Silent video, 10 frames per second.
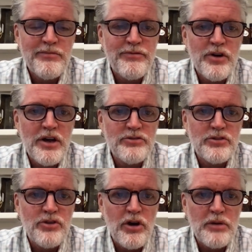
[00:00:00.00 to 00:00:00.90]
for us
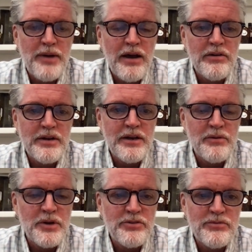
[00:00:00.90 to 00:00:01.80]
to talk about
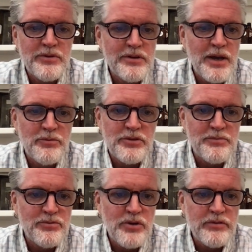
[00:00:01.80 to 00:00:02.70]
when it comes
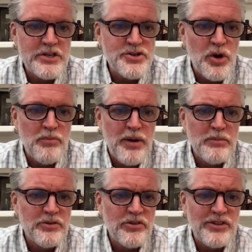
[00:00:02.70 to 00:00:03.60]
to serving as your own
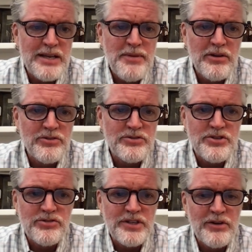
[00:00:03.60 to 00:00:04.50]
publicist. Email is
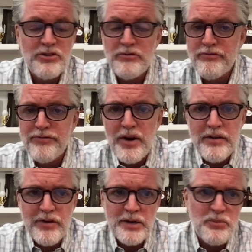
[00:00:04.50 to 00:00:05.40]
just, is a
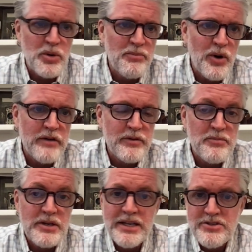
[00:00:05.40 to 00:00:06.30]
very, very important part of
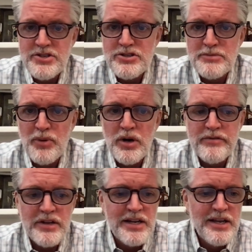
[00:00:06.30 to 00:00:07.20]
it, but is just a part
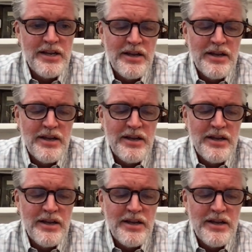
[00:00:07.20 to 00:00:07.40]
of it.